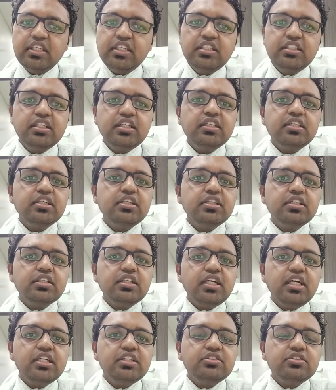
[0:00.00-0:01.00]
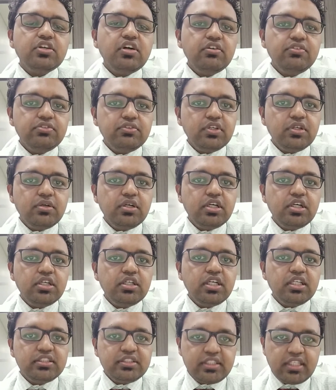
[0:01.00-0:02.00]
in the case
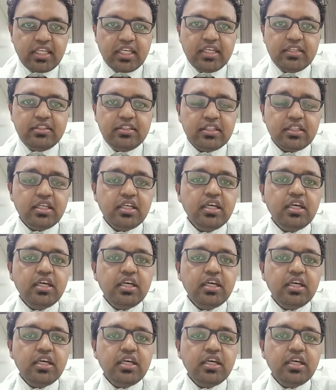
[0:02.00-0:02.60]
of strength,